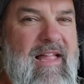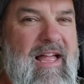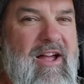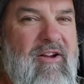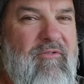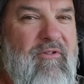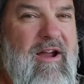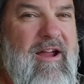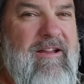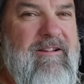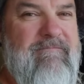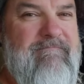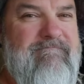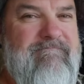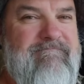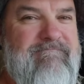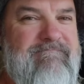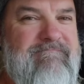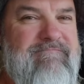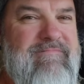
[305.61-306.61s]
All right,
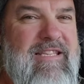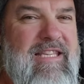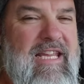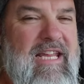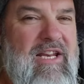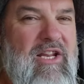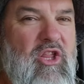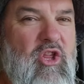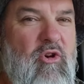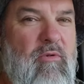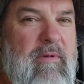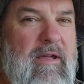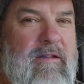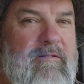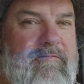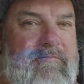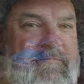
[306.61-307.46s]
see you in a little bit.